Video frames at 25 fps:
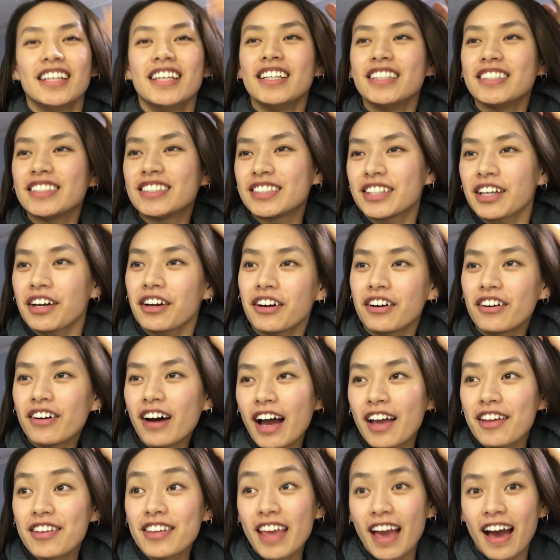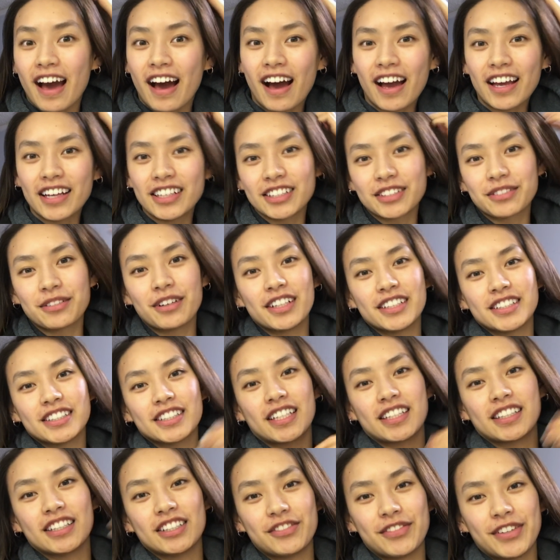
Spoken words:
So I just wanted to get this